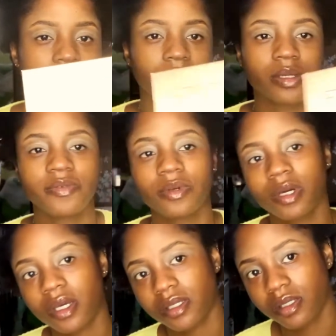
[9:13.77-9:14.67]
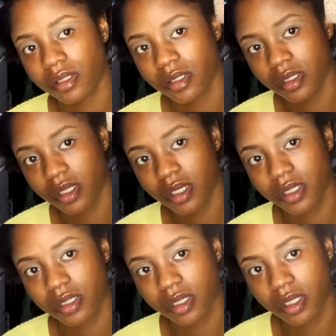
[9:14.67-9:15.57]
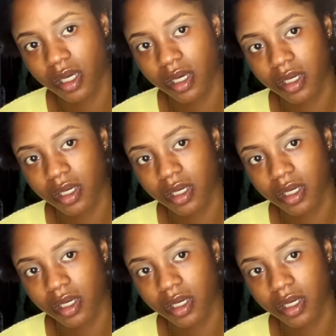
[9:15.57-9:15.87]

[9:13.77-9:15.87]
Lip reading: I don't know if you guys can see that.